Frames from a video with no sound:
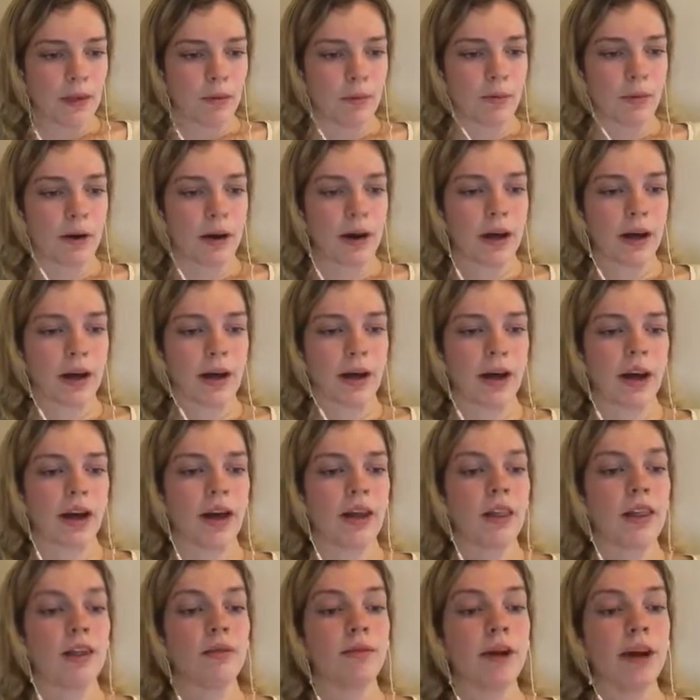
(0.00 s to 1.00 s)
but
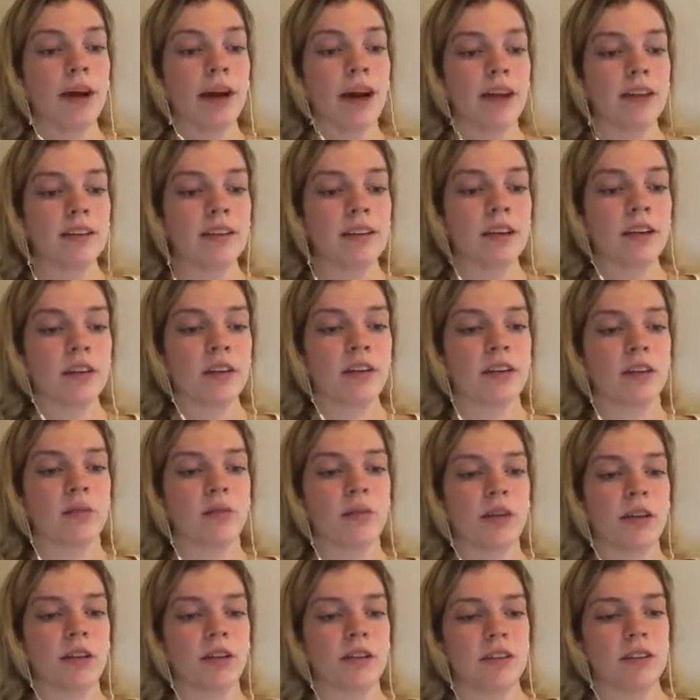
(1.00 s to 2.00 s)
I think by asking her some
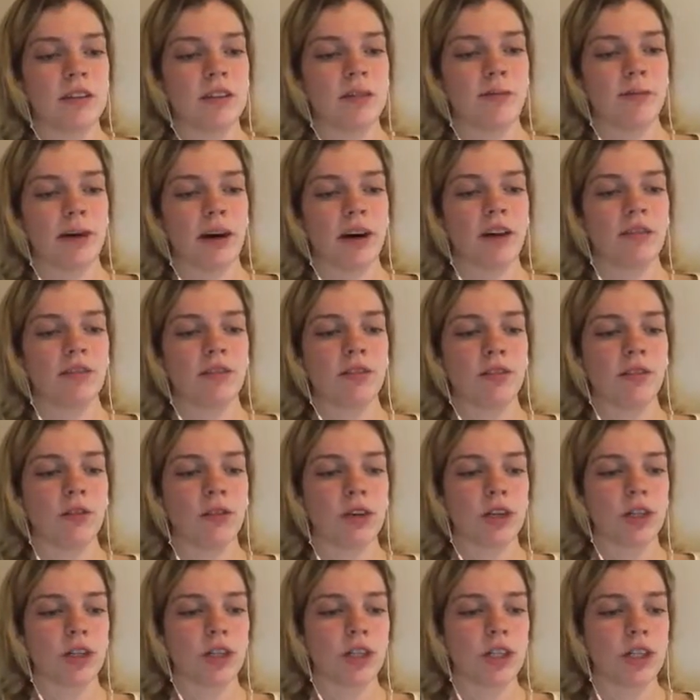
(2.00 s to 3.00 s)
of these deep, powerful
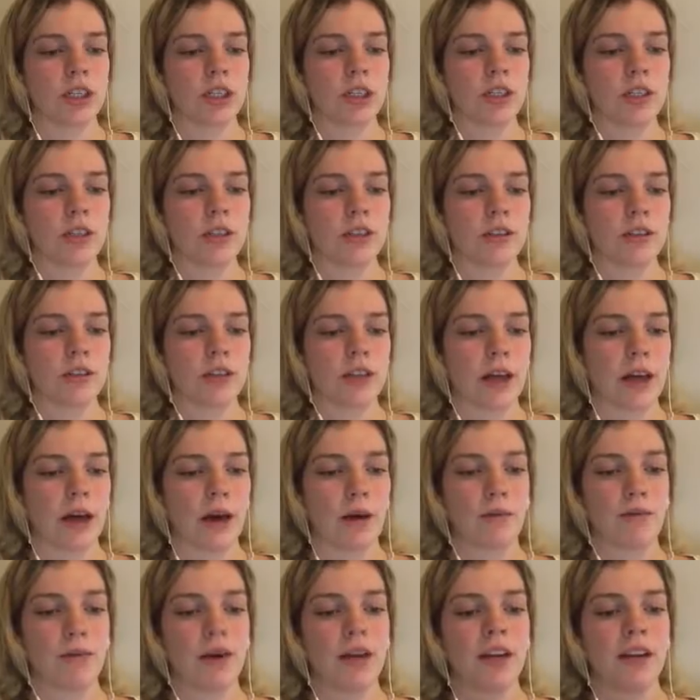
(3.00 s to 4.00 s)
questions
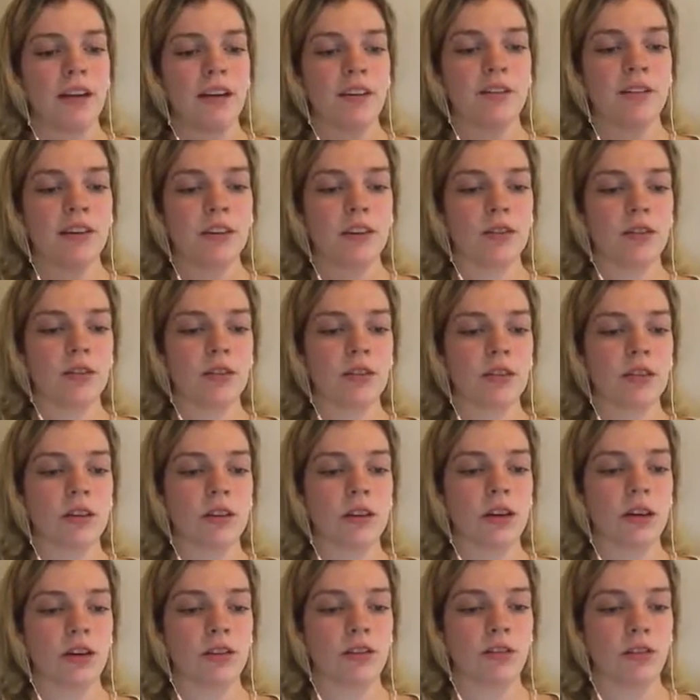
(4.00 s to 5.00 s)
that many individuals
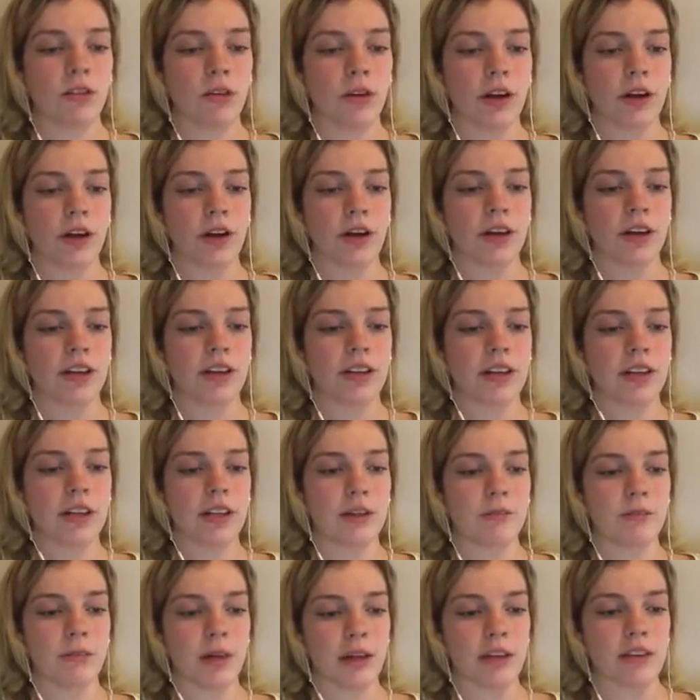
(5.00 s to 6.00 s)
avoid on a
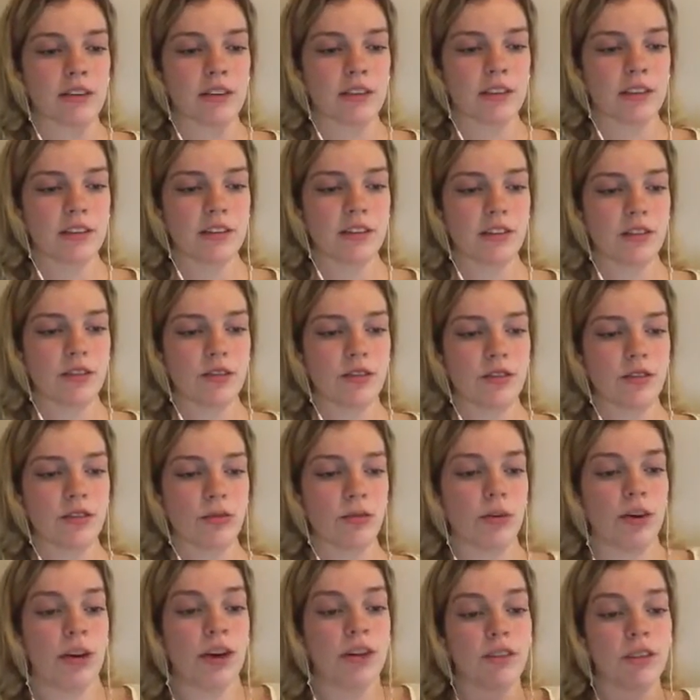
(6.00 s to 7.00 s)
daily basis due to
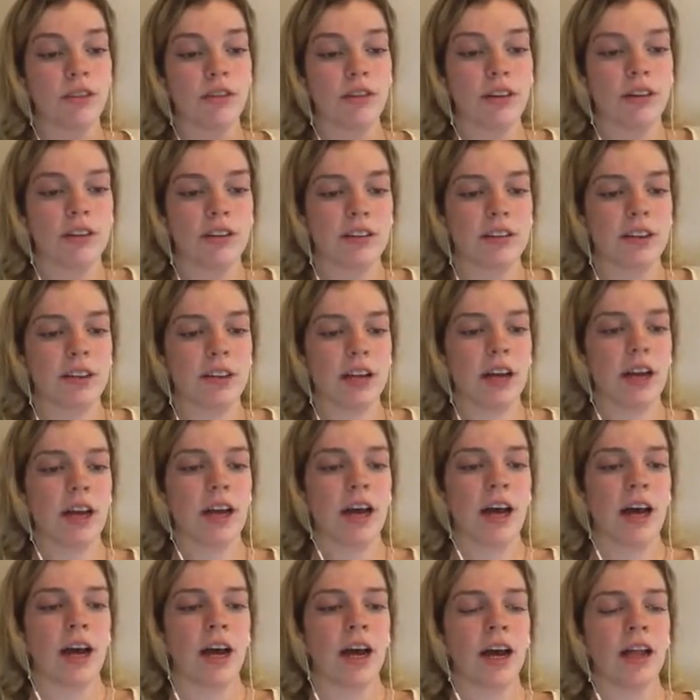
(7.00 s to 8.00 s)
whatever reason,
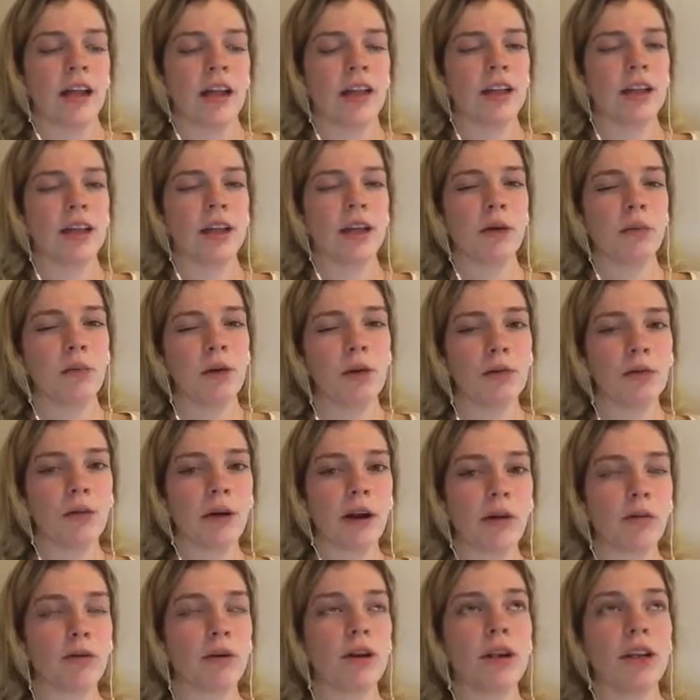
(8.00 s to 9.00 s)
I think they could be
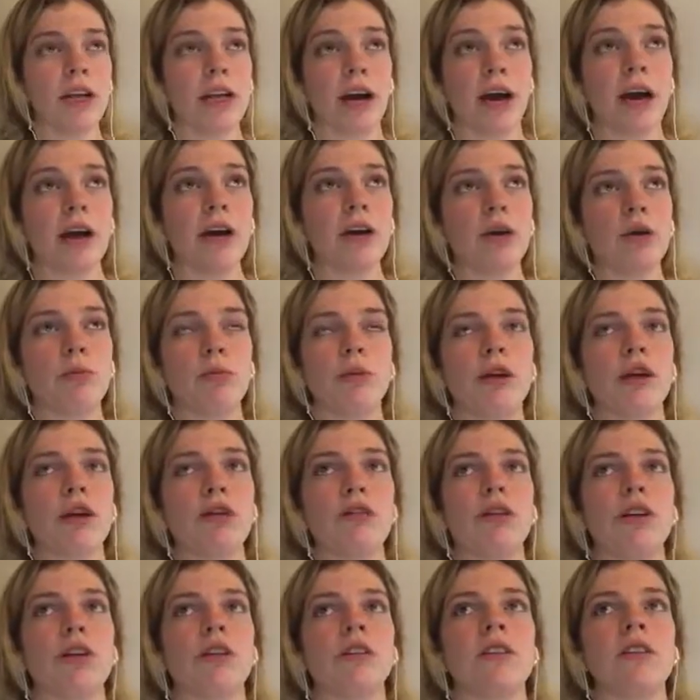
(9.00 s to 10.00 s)
really eye opening
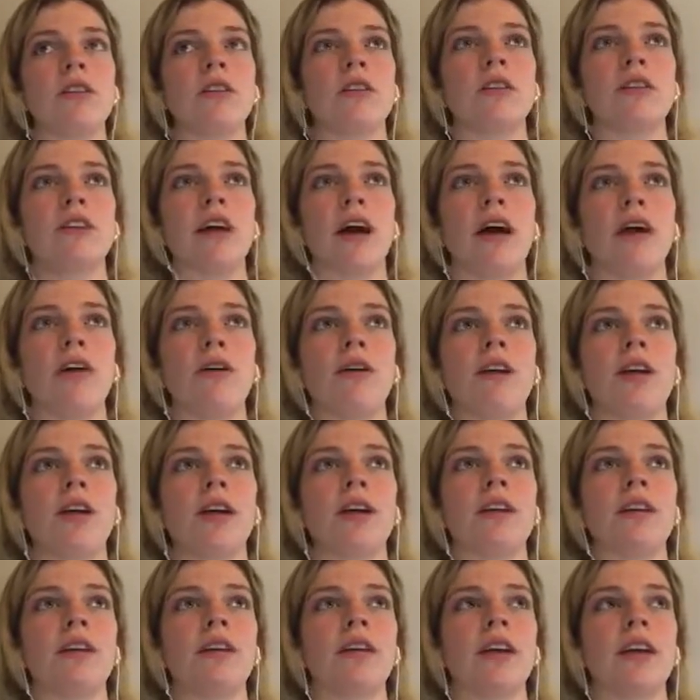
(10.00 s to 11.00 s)
when you sit down
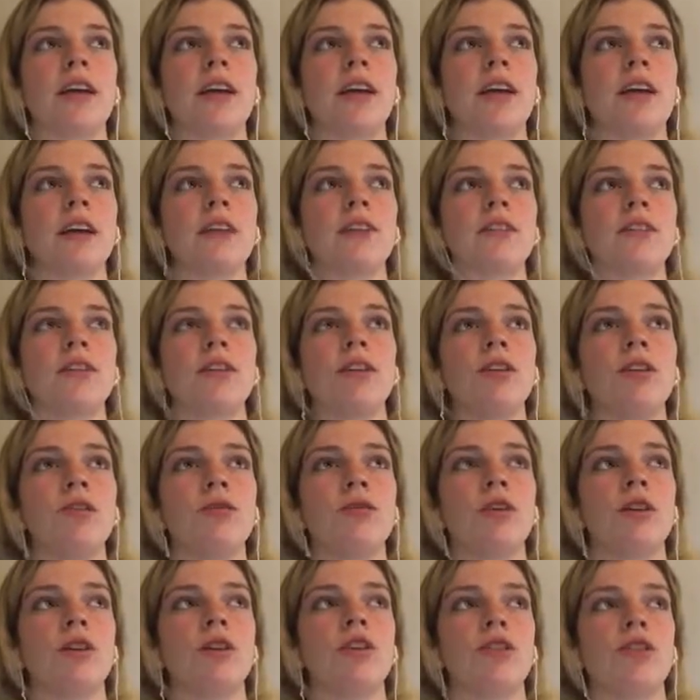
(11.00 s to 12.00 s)
and answer these
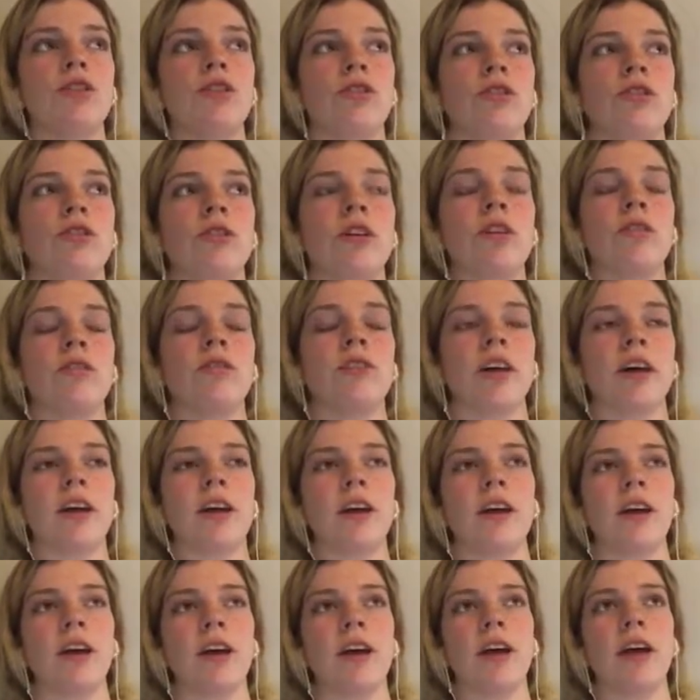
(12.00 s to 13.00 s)
questions yourself.
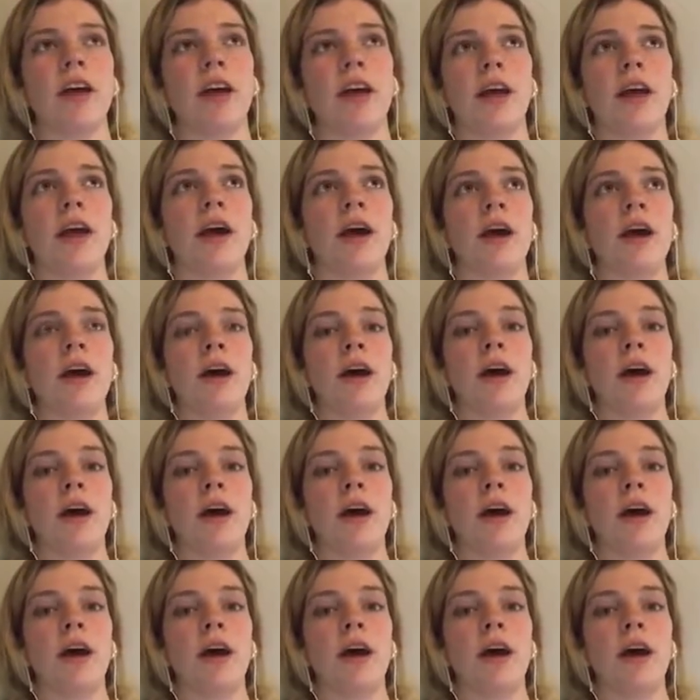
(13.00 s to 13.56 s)
Like, hey,